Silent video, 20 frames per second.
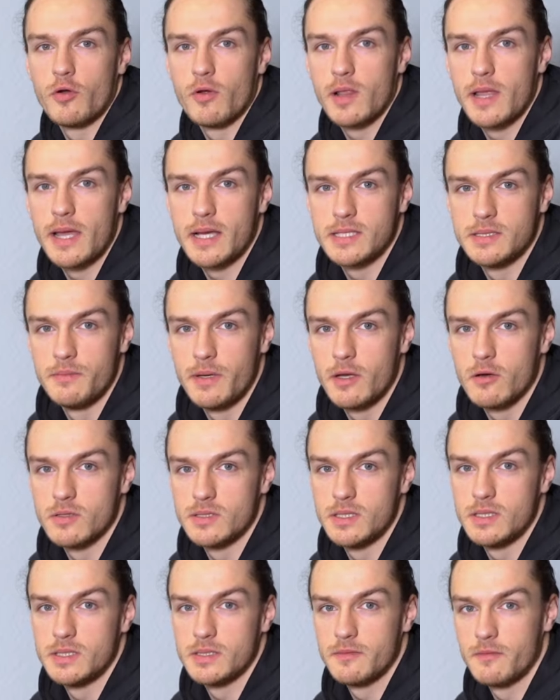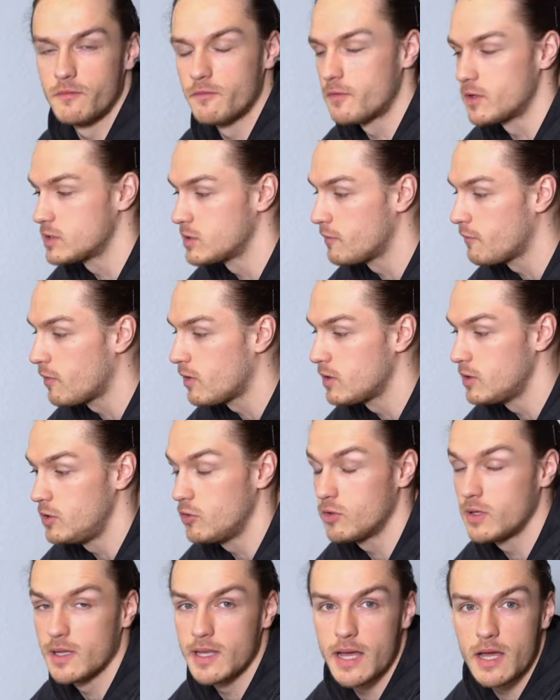your legs, because it's first of all
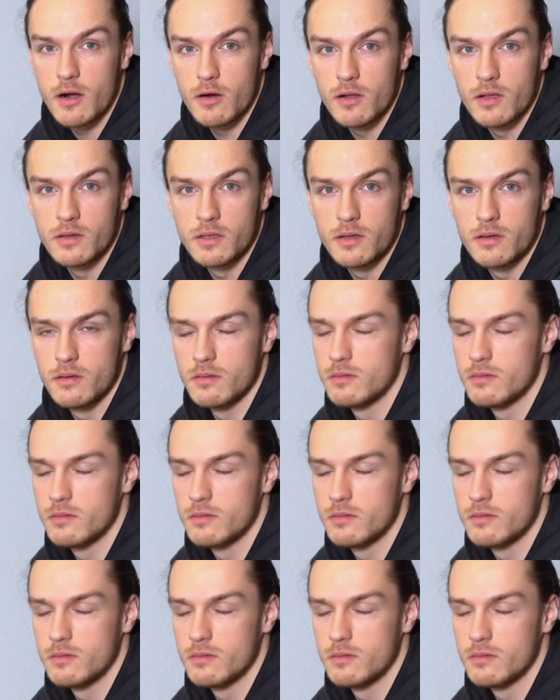unilateral.